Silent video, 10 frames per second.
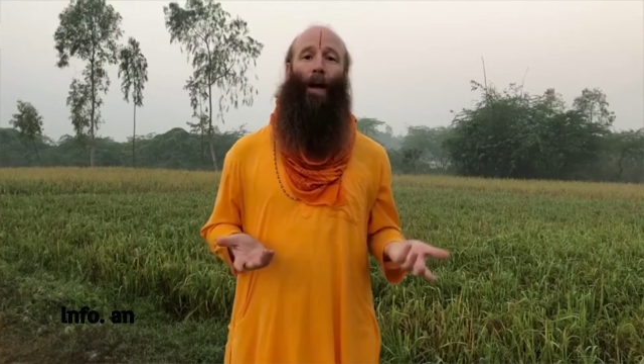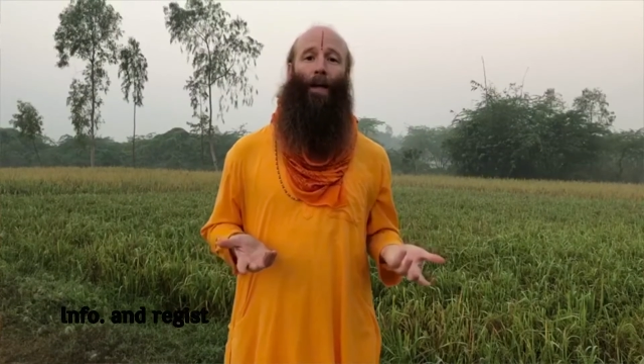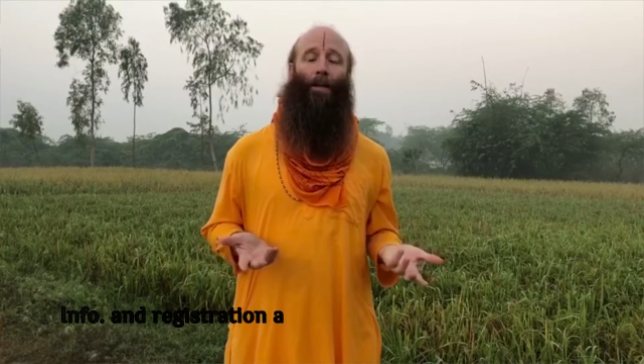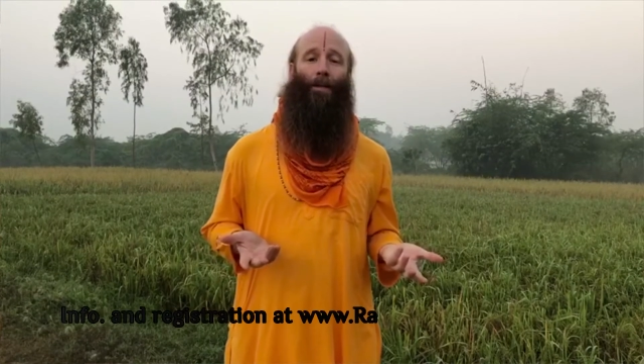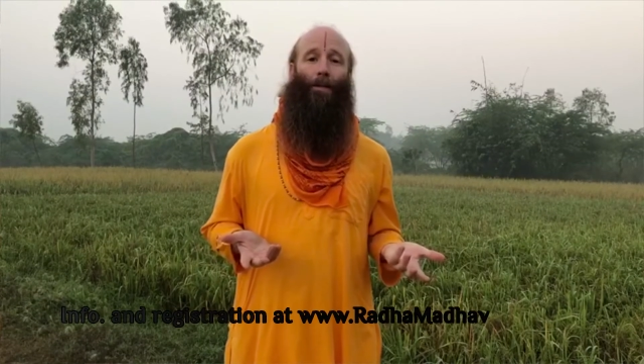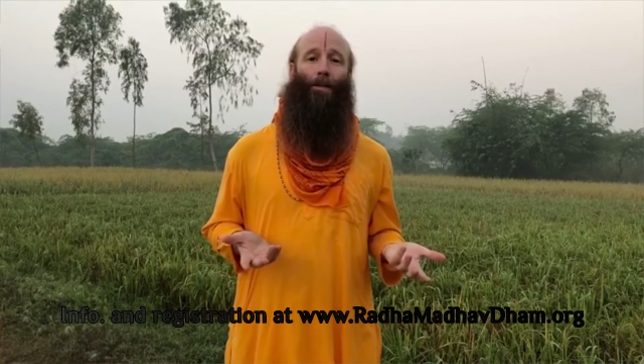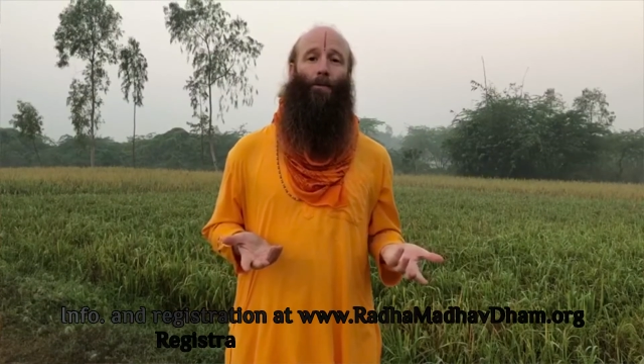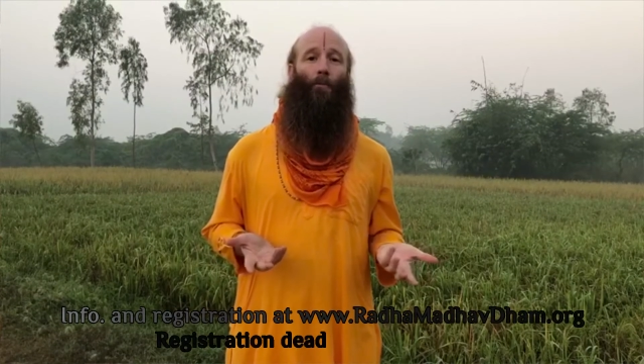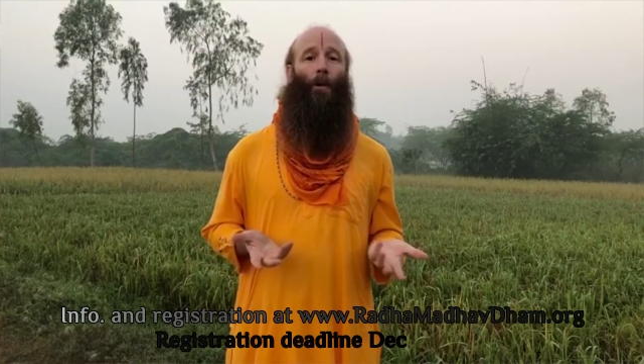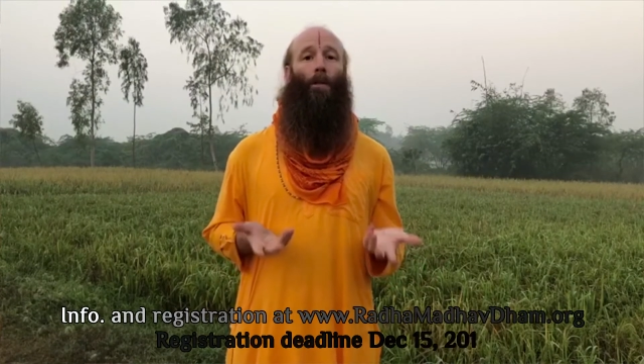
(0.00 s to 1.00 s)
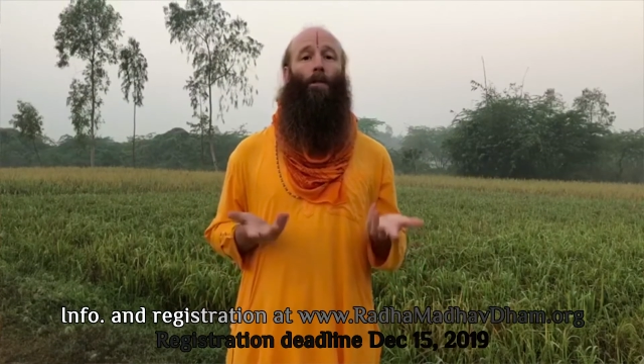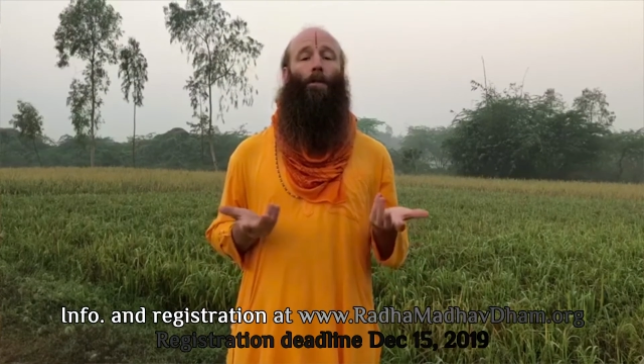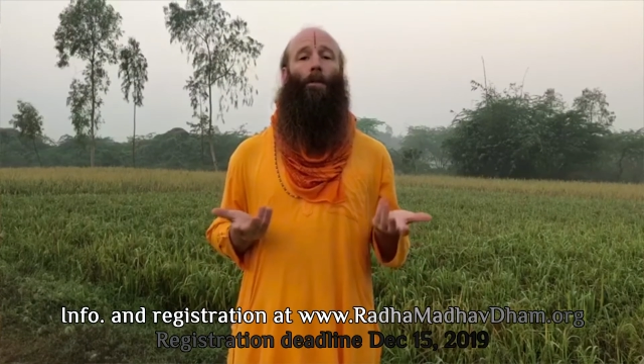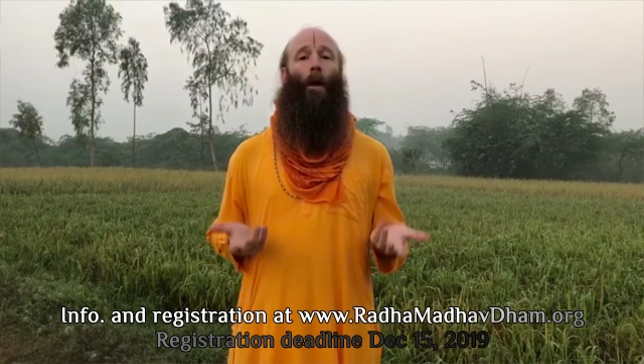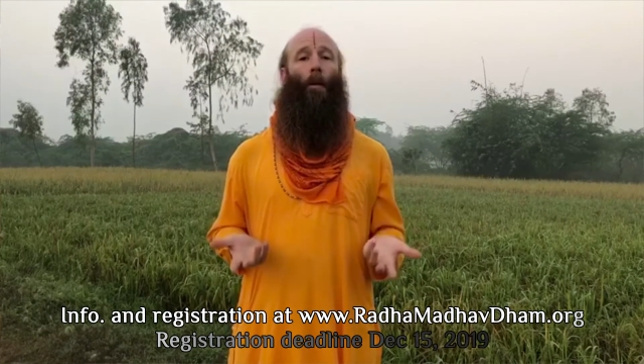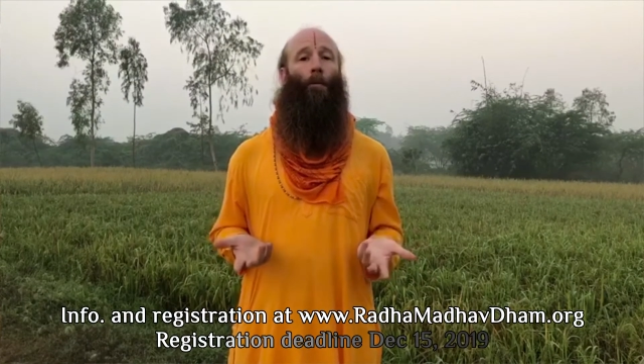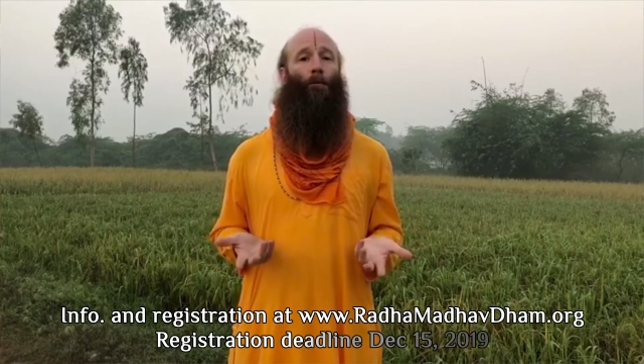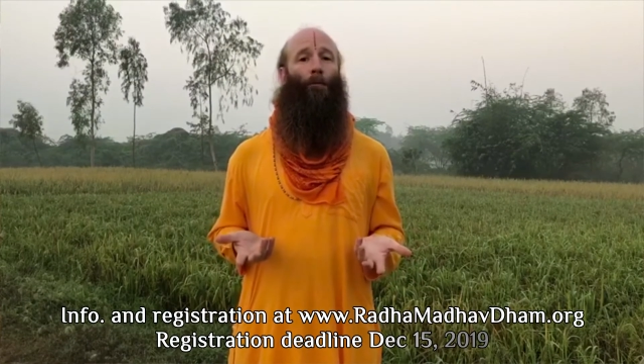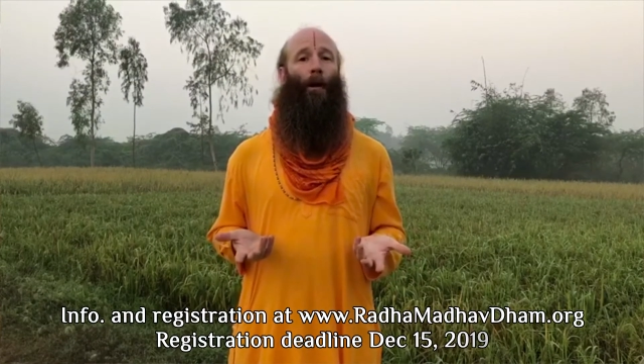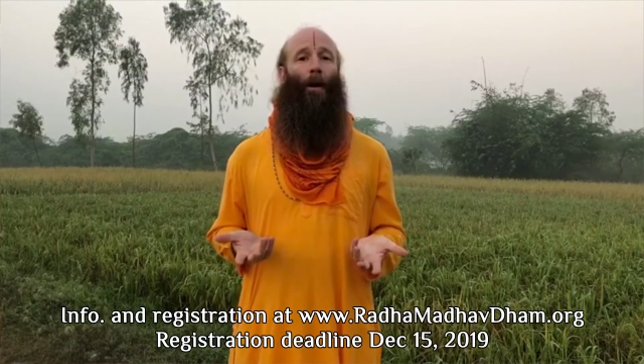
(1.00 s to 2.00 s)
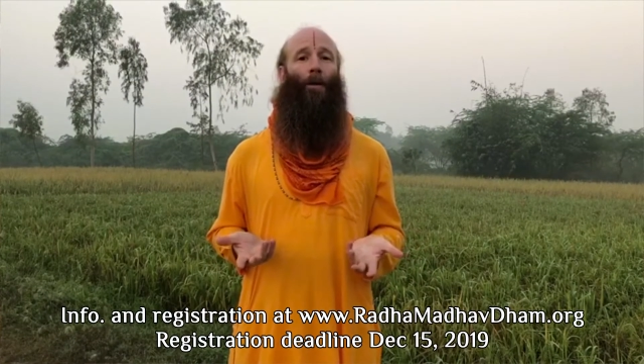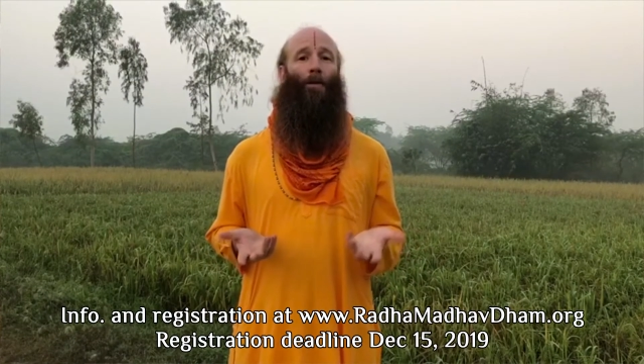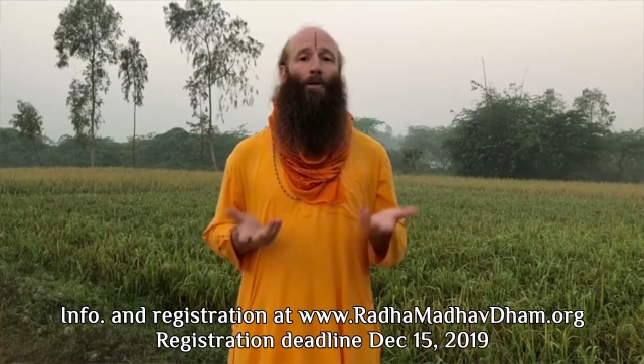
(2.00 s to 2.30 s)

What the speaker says: balance. Well, it's time to find